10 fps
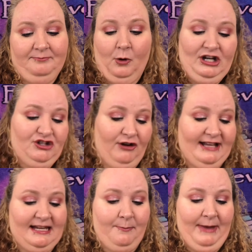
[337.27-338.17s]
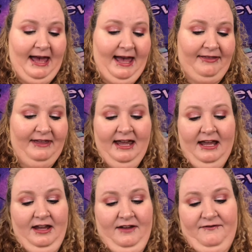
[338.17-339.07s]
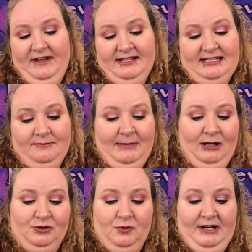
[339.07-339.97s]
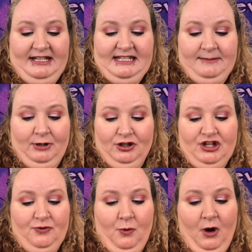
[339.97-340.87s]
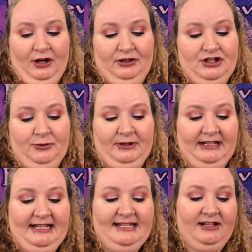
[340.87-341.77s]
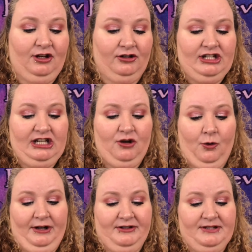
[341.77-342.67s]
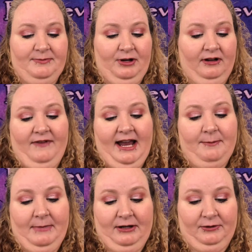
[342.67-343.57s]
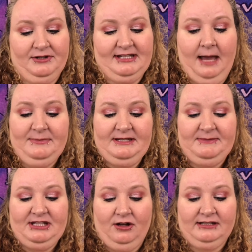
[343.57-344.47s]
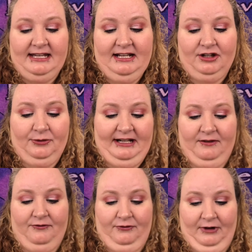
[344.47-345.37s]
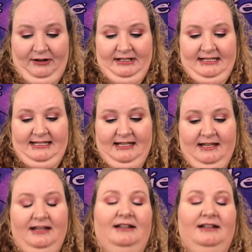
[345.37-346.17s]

moisturizing bath, fizz and melt when it's submerged in water to release the nourishing oils, purifying minerals, Epsom salt, and ingredient fragrance.